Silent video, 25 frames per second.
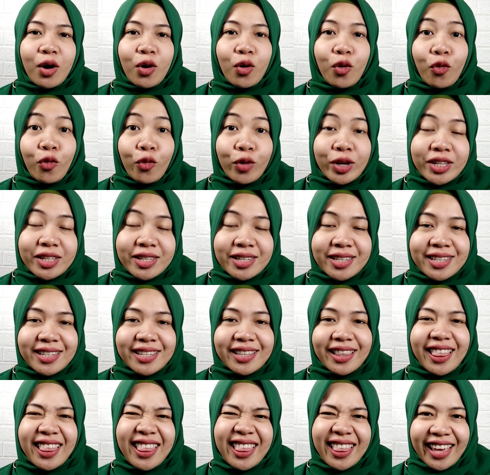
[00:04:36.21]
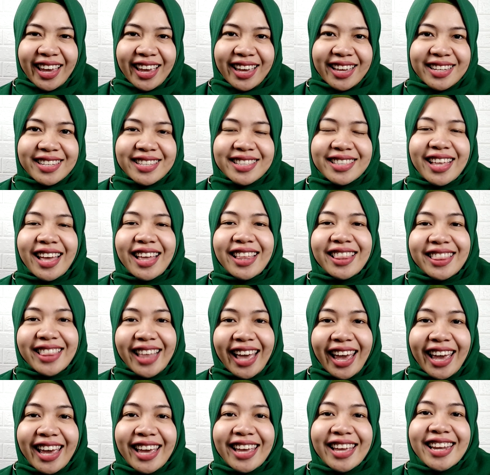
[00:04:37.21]
which thinks that
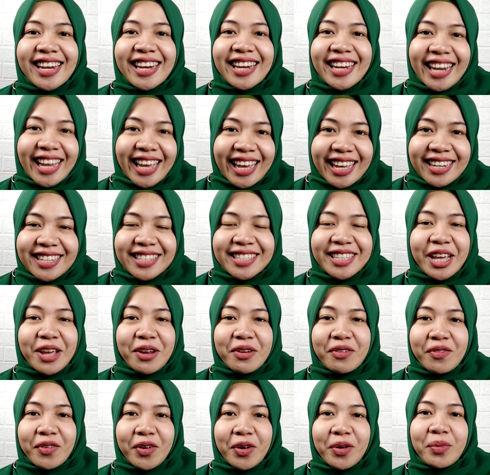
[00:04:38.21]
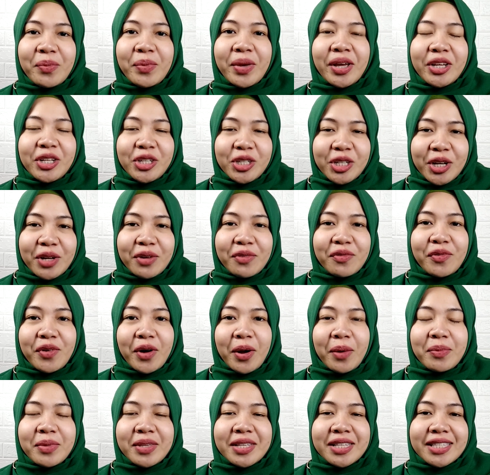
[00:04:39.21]
they needs information
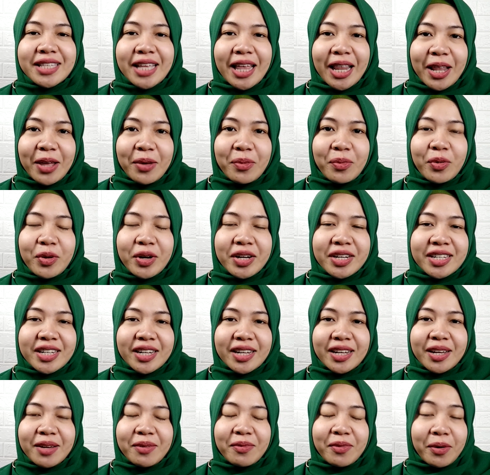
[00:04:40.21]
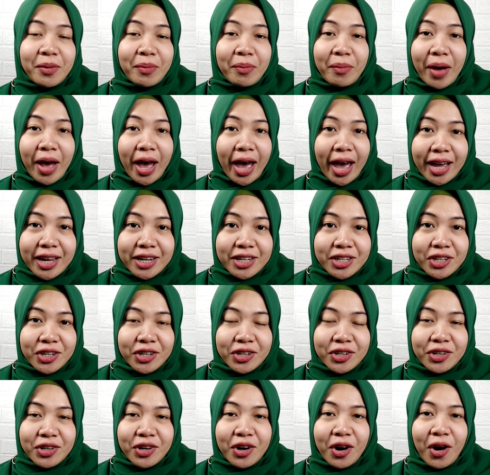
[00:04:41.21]
from the celebrity, from
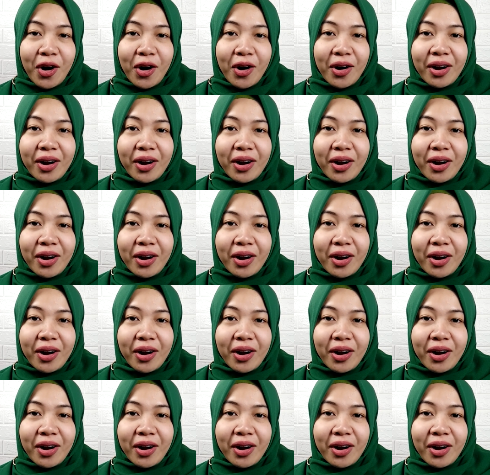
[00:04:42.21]
actor